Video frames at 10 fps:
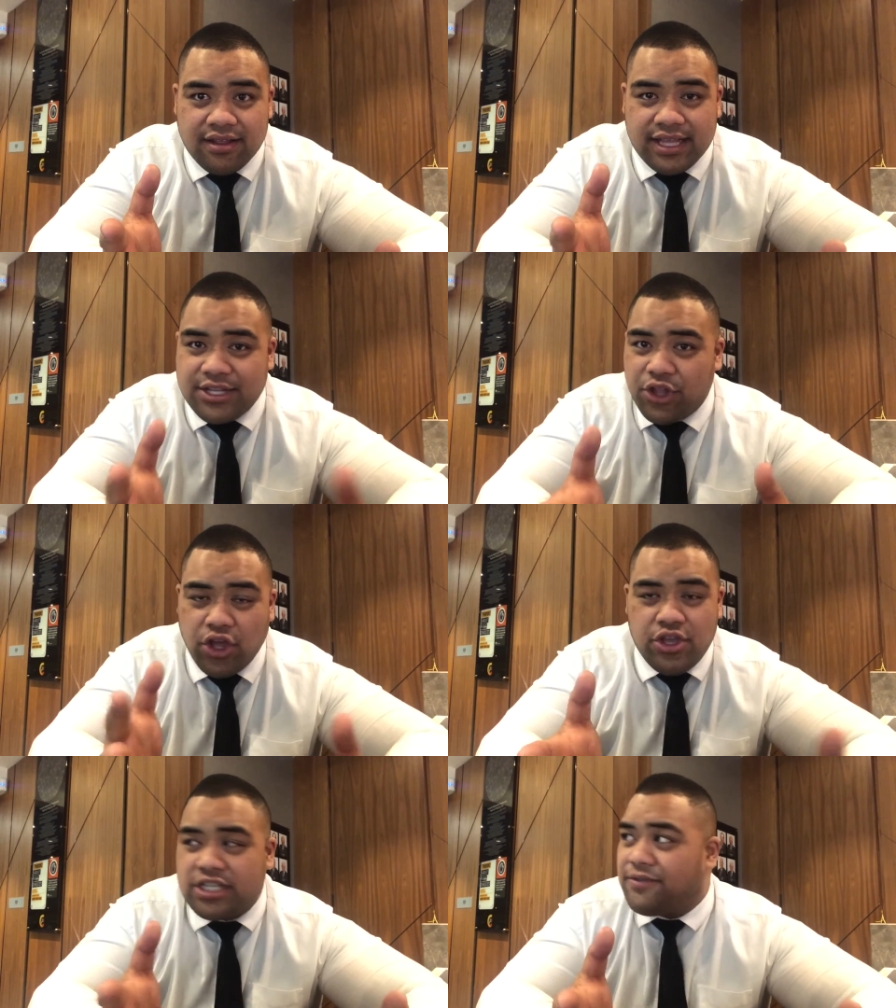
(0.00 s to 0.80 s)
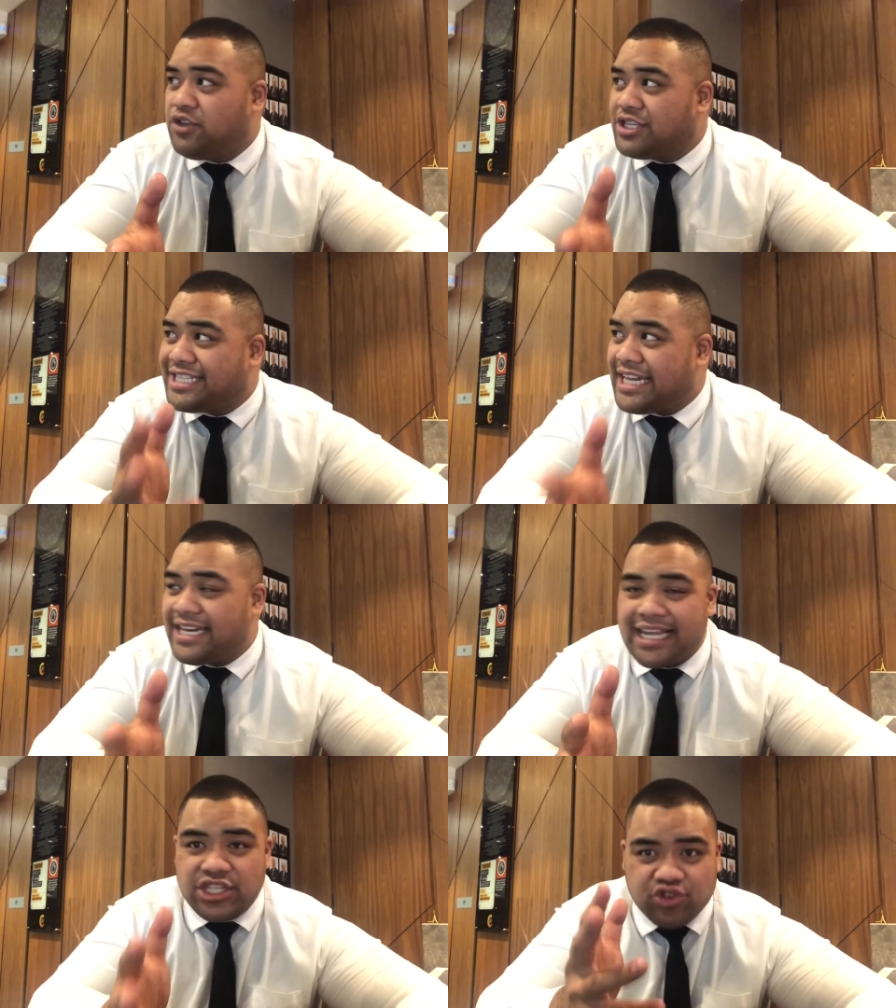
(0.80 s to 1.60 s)
There's no use of you
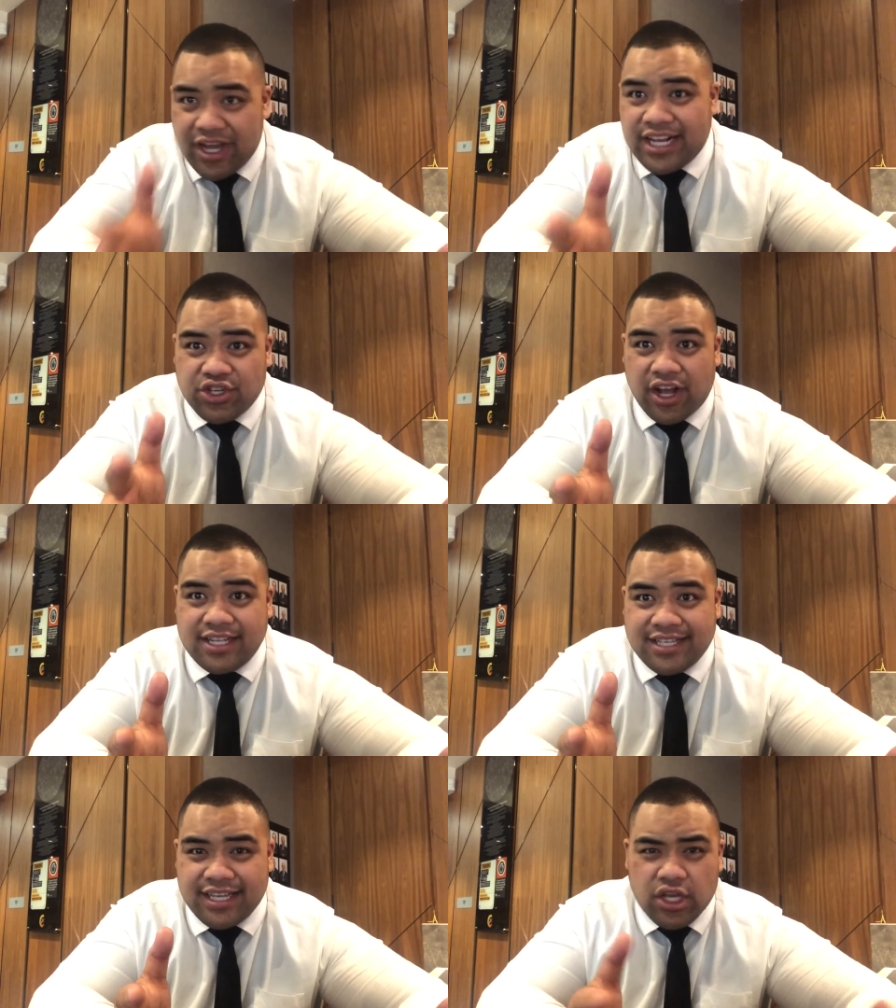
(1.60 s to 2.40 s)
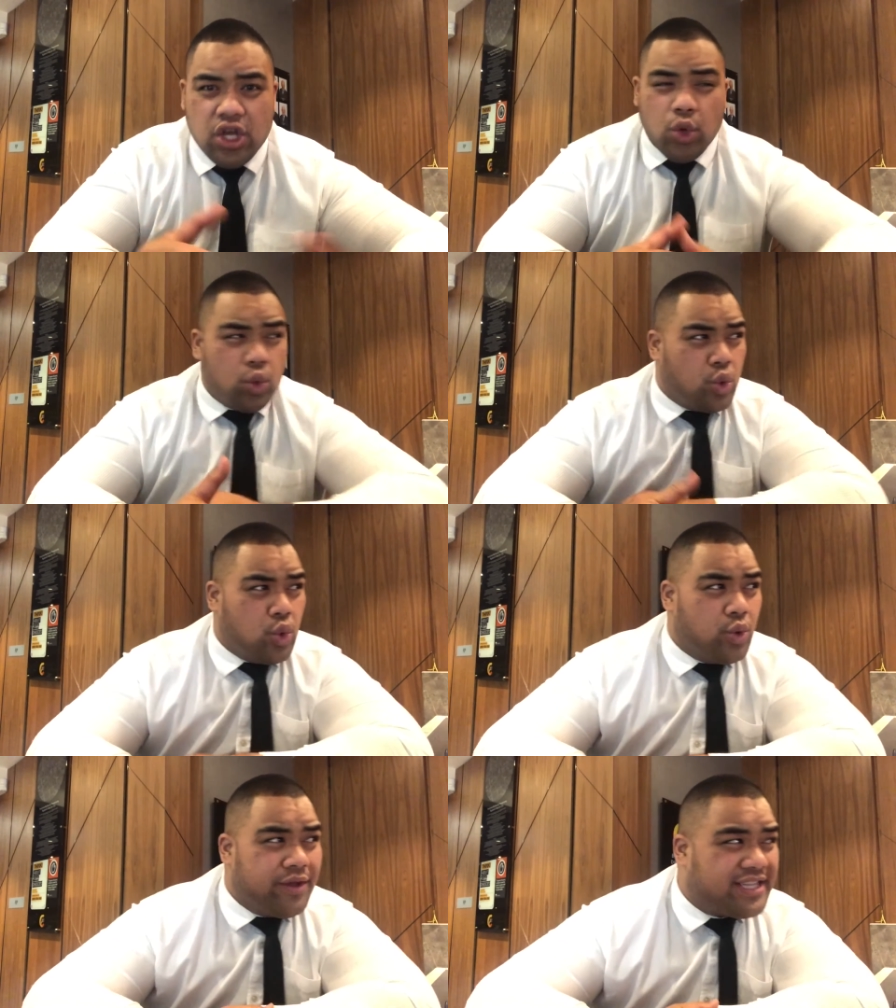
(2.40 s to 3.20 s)
sitting there strategizing,
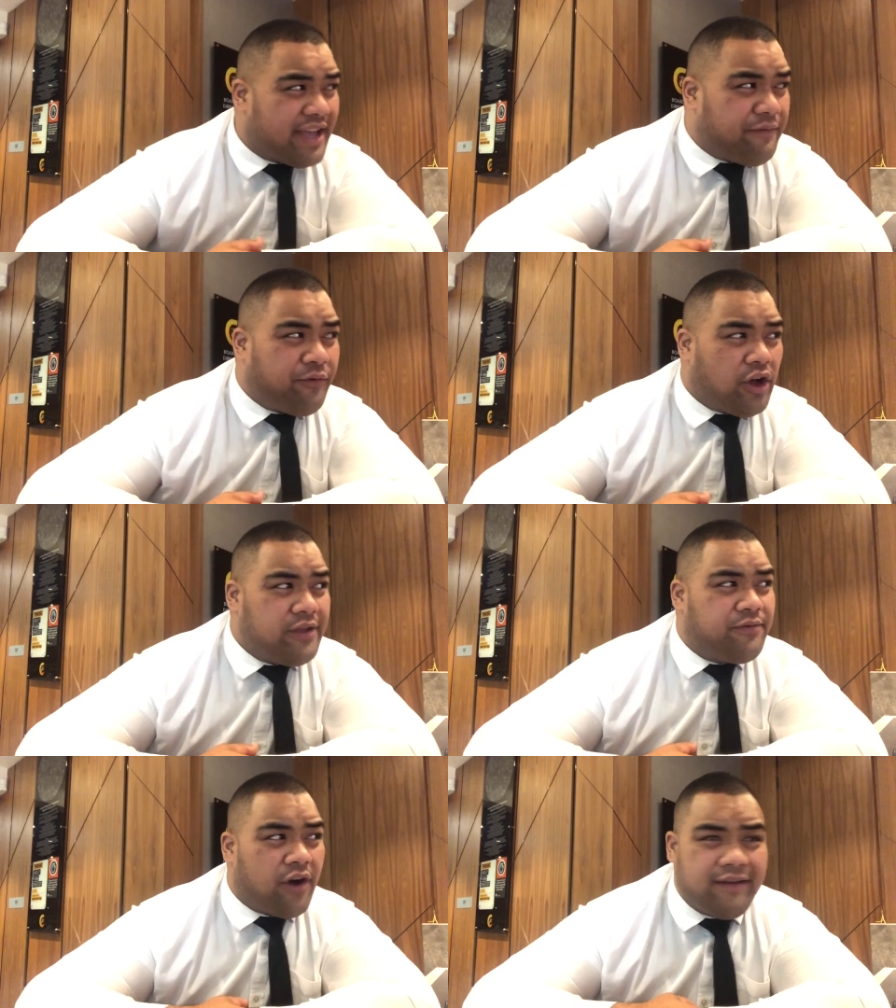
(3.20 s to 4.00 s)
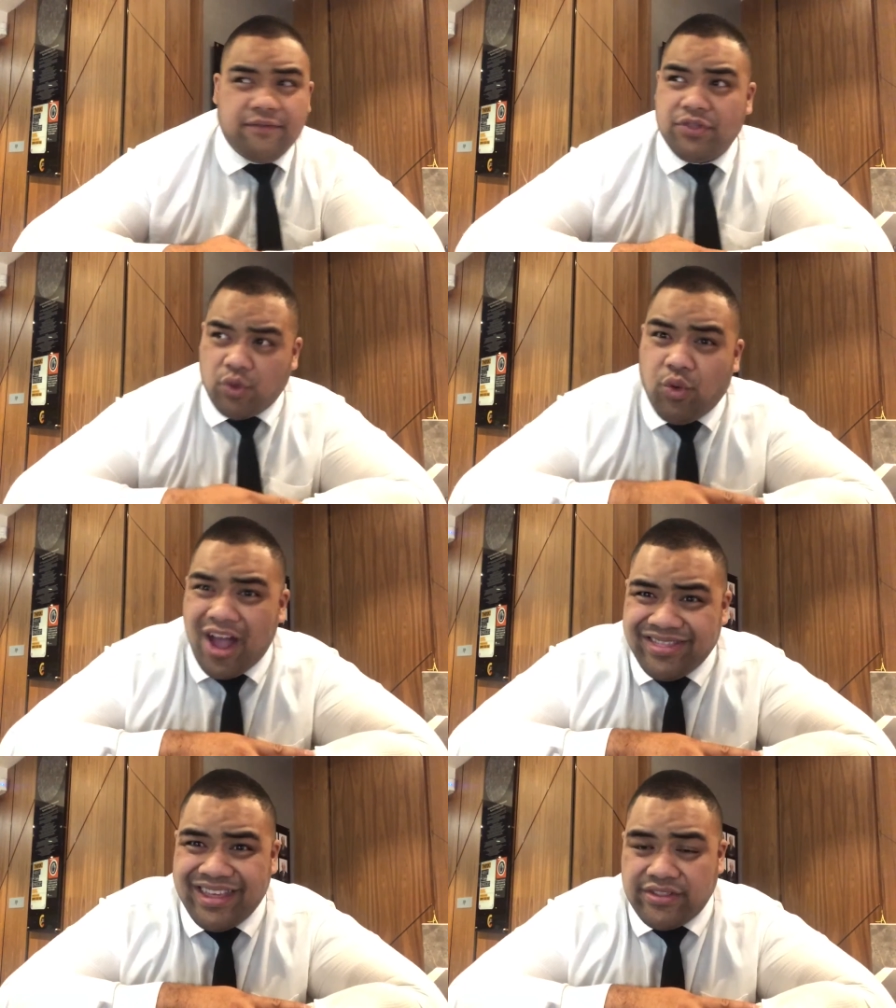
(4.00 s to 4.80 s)
oh, is F45 the
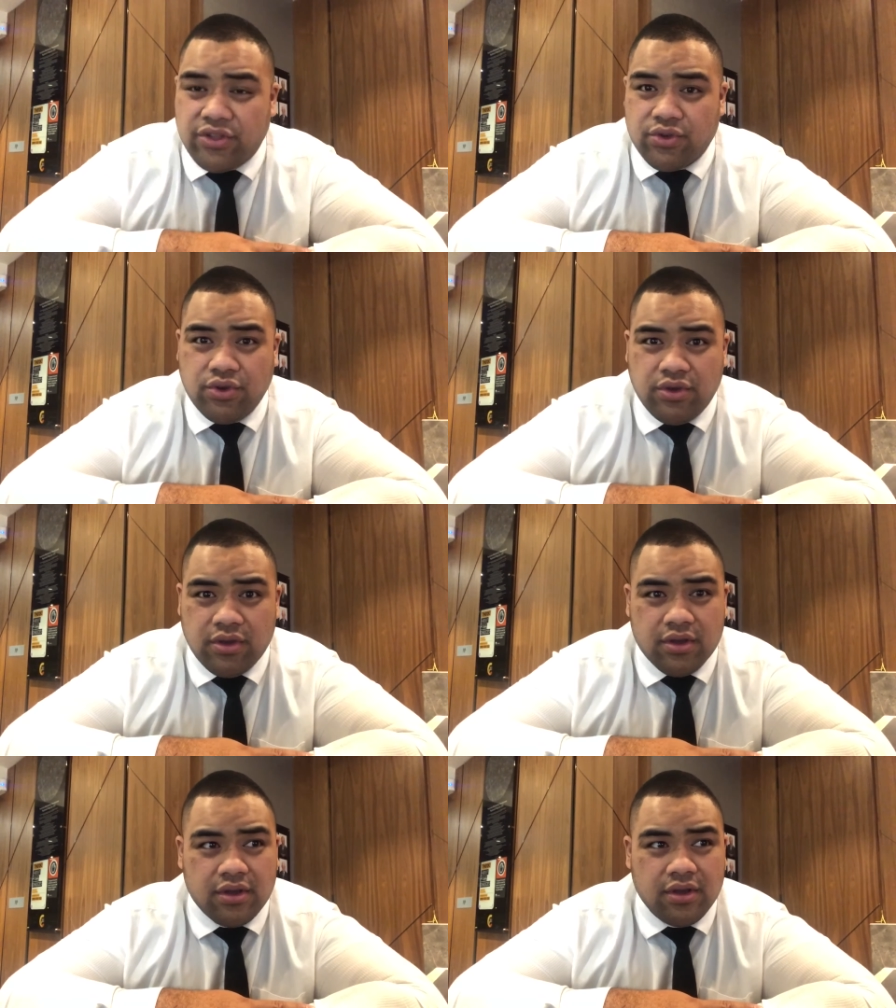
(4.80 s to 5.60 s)
right thing to do?